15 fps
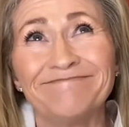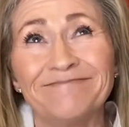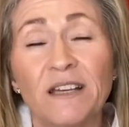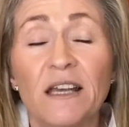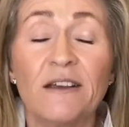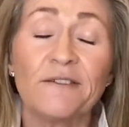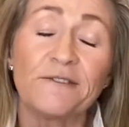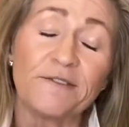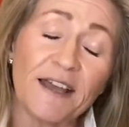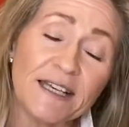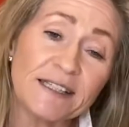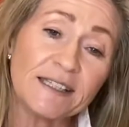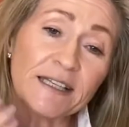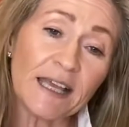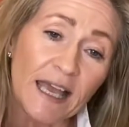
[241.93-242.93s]

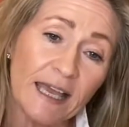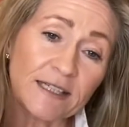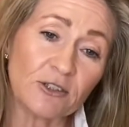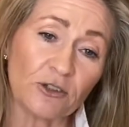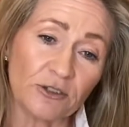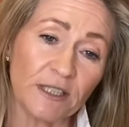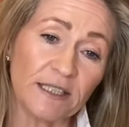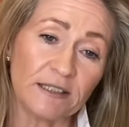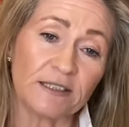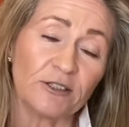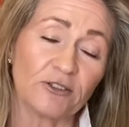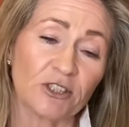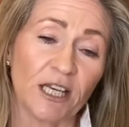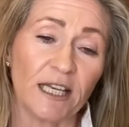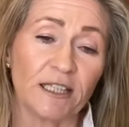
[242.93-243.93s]
facing head on into your
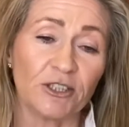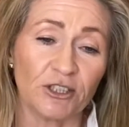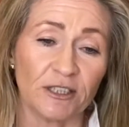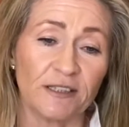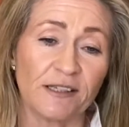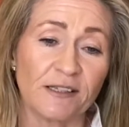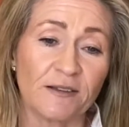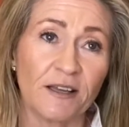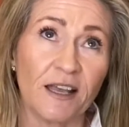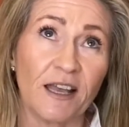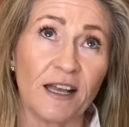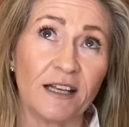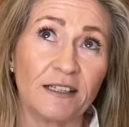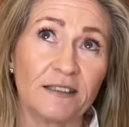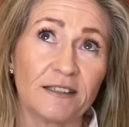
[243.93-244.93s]
challenges
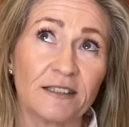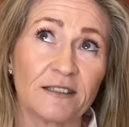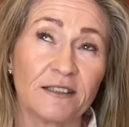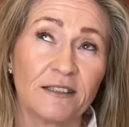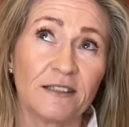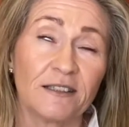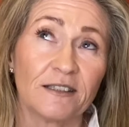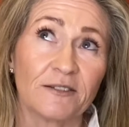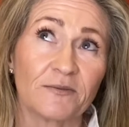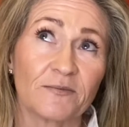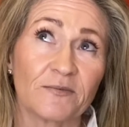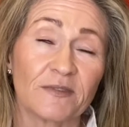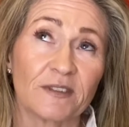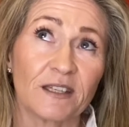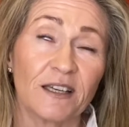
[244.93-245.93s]
and
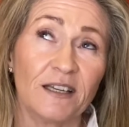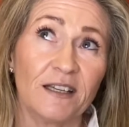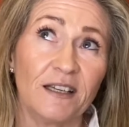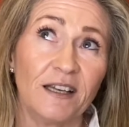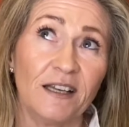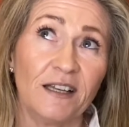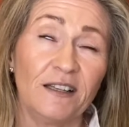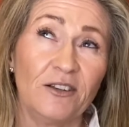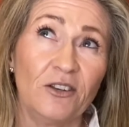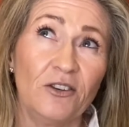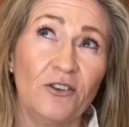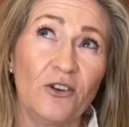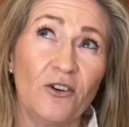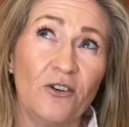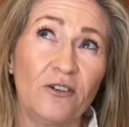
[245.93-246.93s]

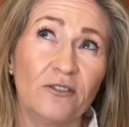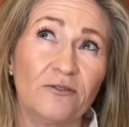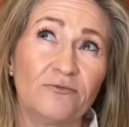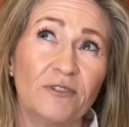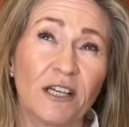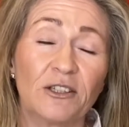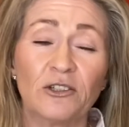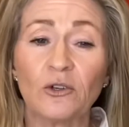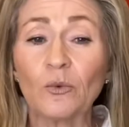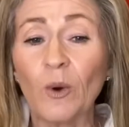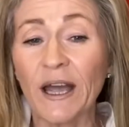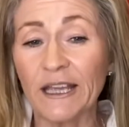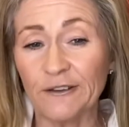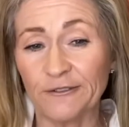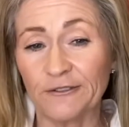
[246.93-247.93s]
not running
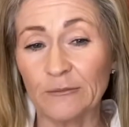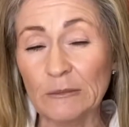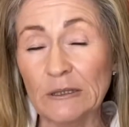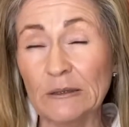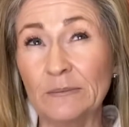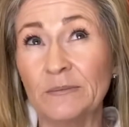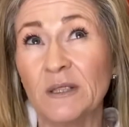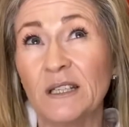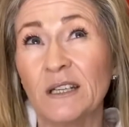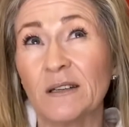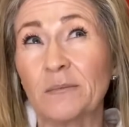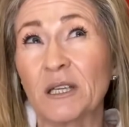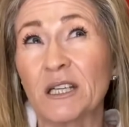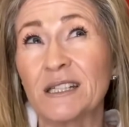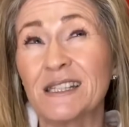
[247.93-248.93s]
away from them,
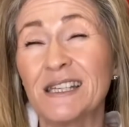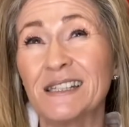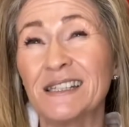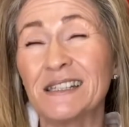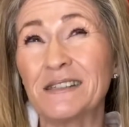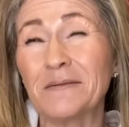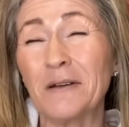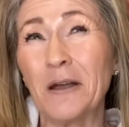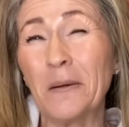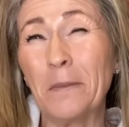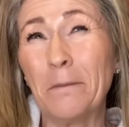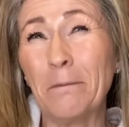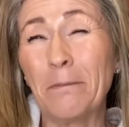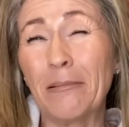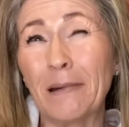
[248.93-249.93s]
because this is a
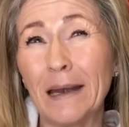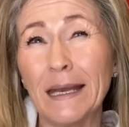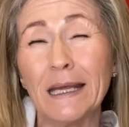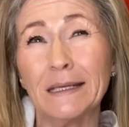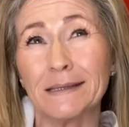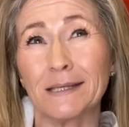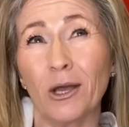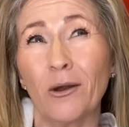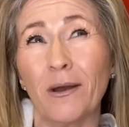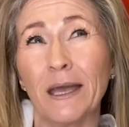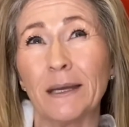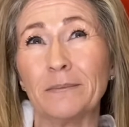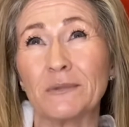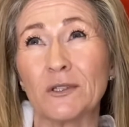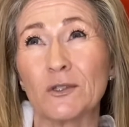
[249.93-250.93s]
brilliant
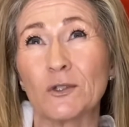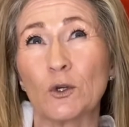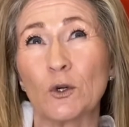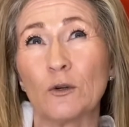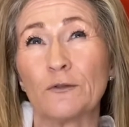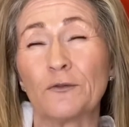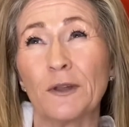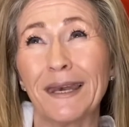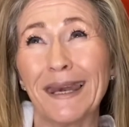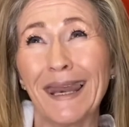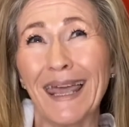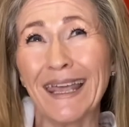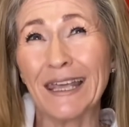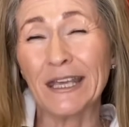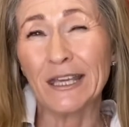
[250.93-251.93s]
time to sort of
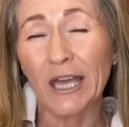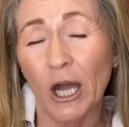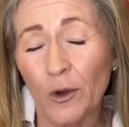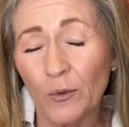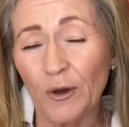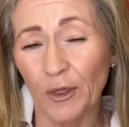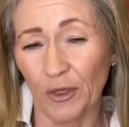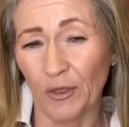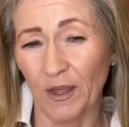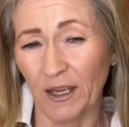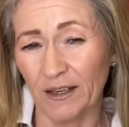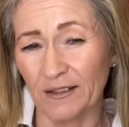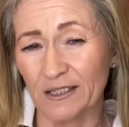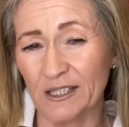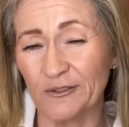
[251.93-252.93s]
let go of
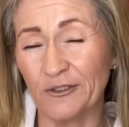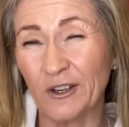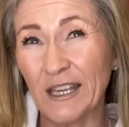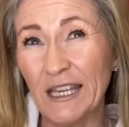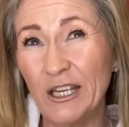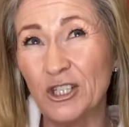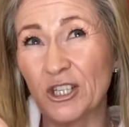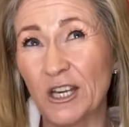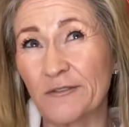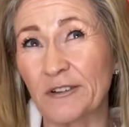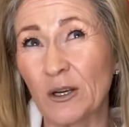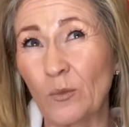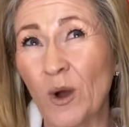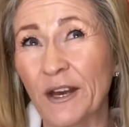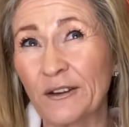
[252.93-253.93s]
things for each and every
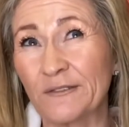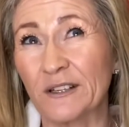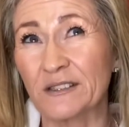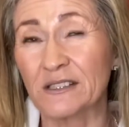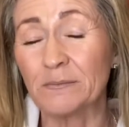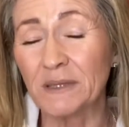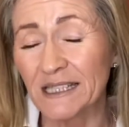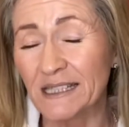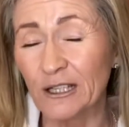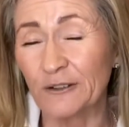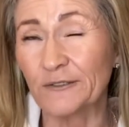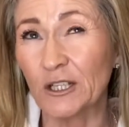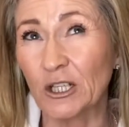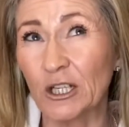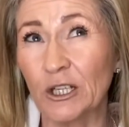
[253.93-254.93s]
one of us, myself
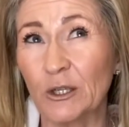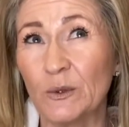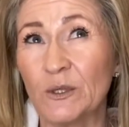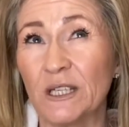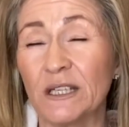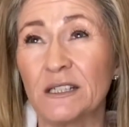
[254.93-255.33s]
included.